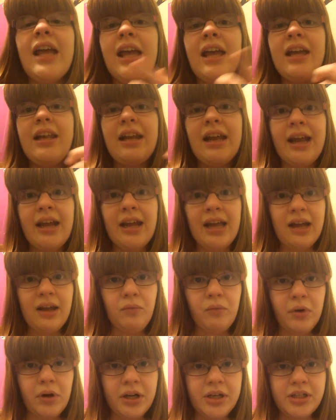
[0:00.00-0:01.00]
And I
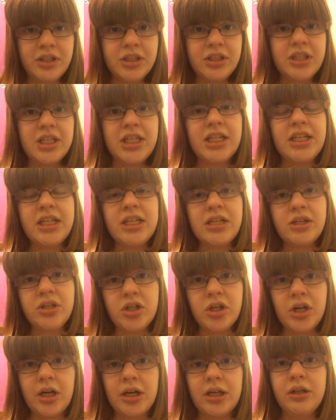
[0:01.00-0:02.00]
have watched the
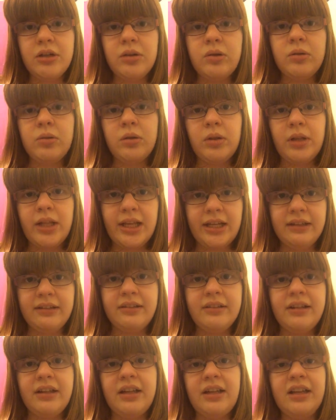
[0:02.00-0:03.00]
Ninjago
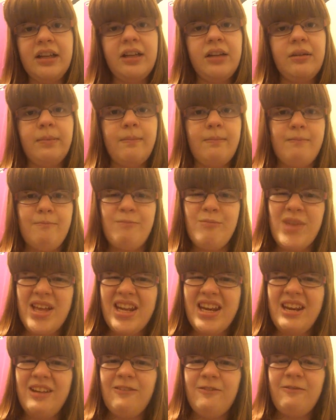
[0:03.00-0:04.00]
Legacy
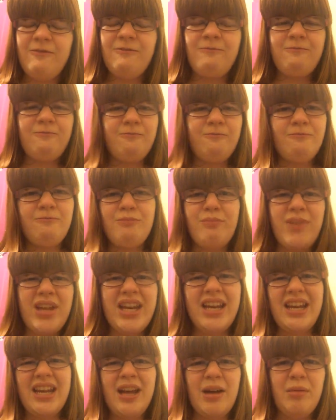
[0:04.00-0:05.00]
mini
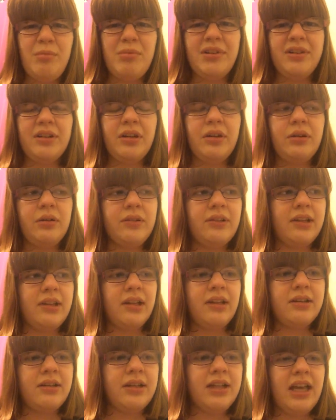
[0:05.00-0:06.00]
mini episodes
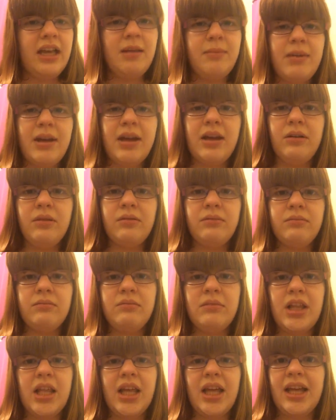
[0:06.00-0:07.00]
that came out
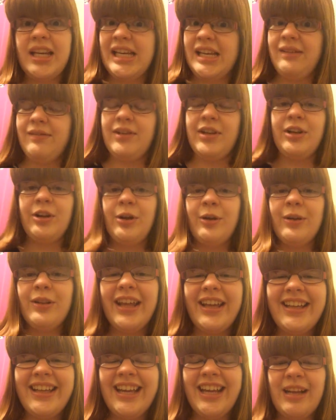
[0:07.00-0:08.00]
that I didn't even know
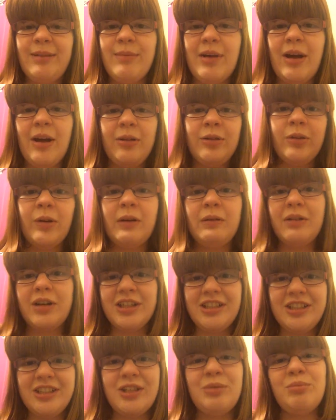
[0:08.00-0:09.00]
that came out, so I
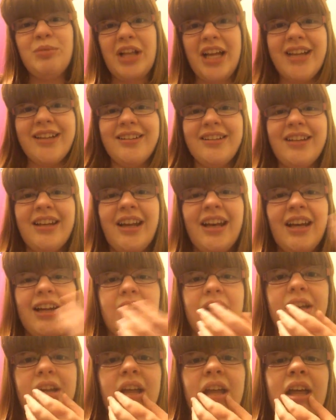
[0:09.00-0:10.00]
watched them last
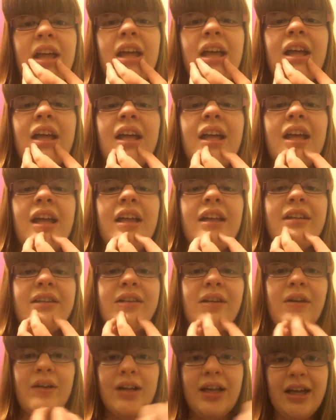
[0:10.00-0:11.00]
night.
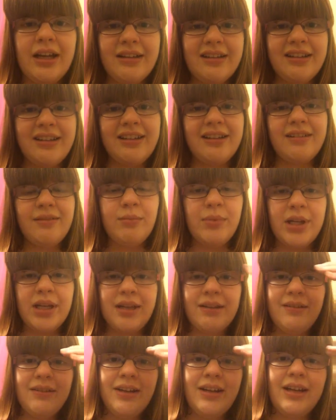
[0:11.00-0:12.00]
So yeah, to,
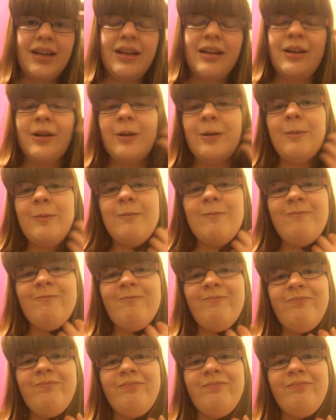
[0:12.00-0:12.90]
but um,